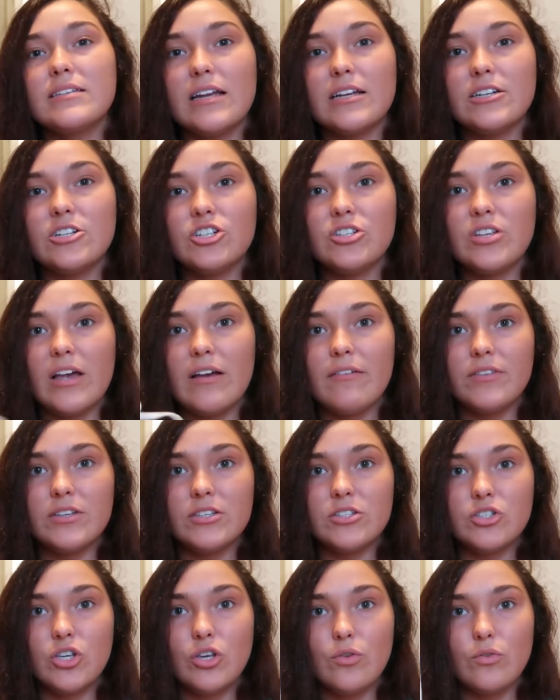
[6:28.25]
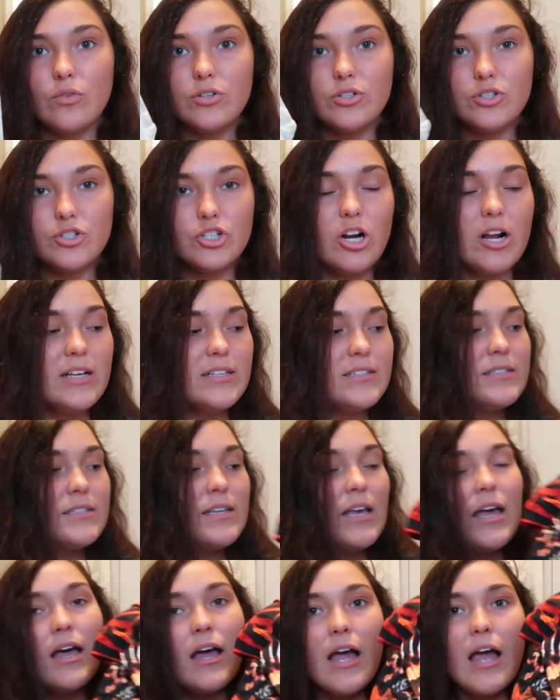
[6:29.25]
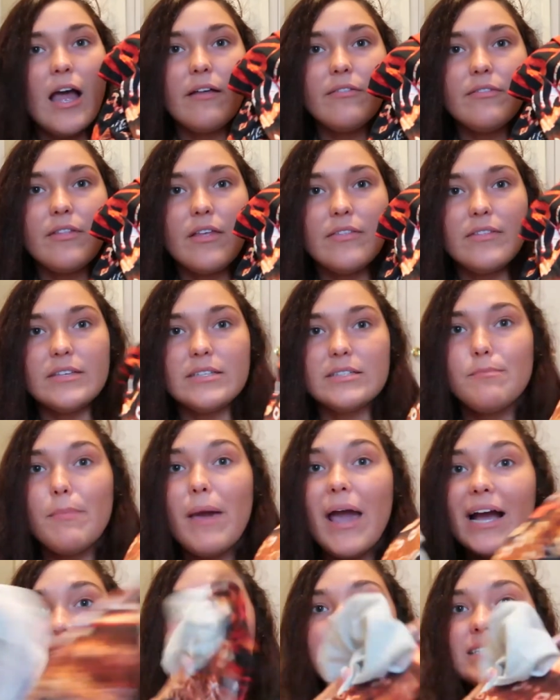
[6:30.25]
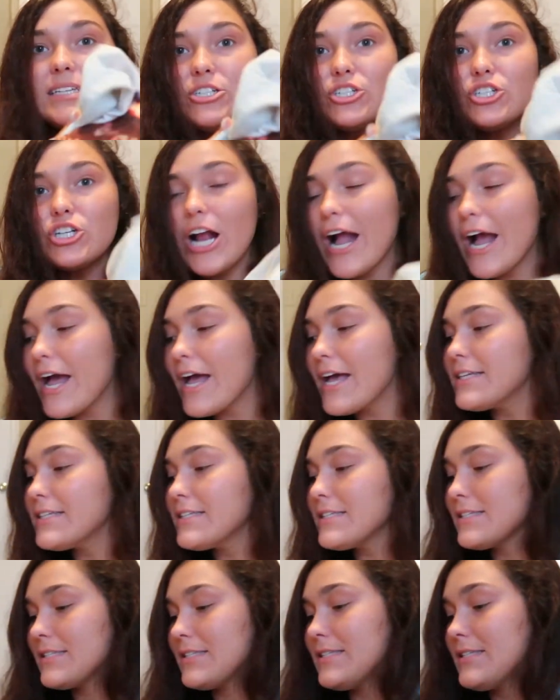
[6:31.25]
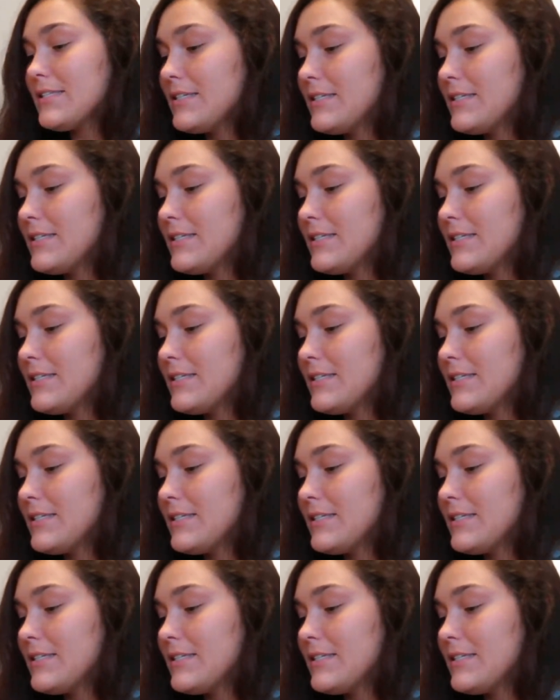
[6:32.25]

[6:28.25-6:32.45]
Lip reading: I just have this cute little dress and then this maxi dress.